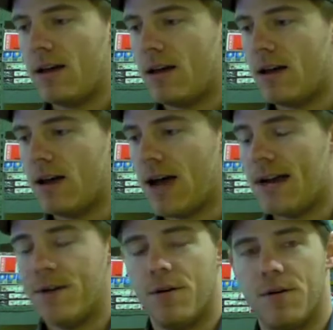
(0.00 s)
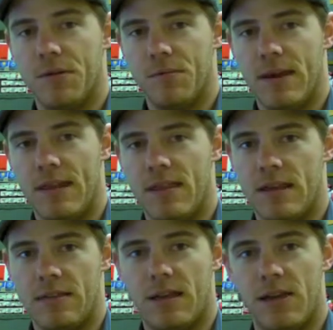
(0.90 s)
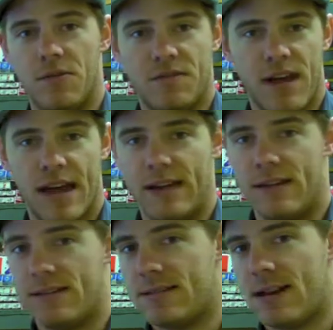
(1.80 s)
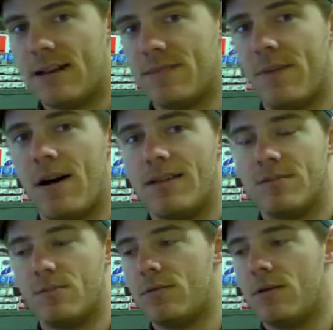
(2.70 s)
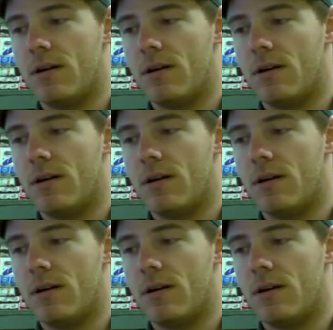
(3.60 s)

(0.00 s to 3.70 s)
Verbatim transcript: Uh, I know you may think that you've tightened it as tight as possible,